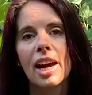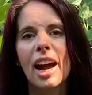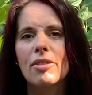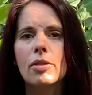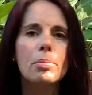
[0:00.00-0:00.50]

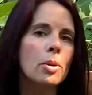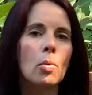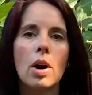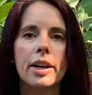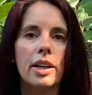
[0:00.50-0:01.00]
Have you ever been
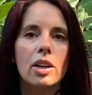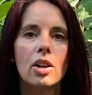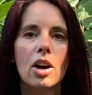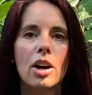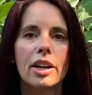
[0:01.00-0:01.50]
walking
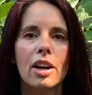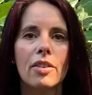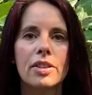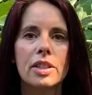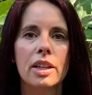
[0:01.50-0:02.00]
along and all of
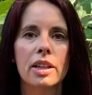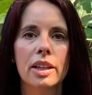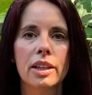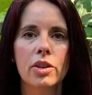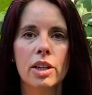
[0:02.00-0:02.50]
a
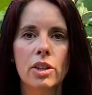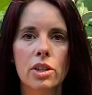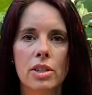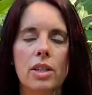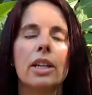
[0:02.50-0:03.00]
sudden you get
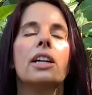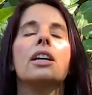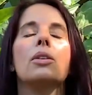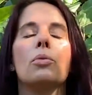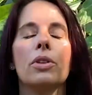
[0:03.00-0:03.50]
just
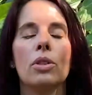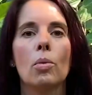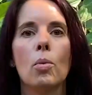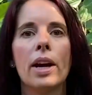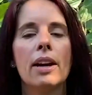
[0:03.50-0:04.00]
hit with the
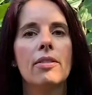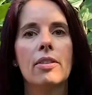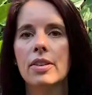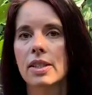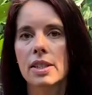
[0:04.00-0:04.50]
wave of
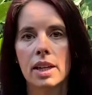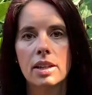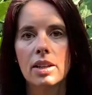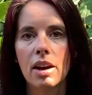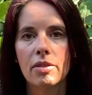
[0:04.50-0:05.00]
a
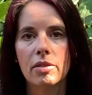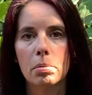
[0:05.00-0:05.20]
scent off of a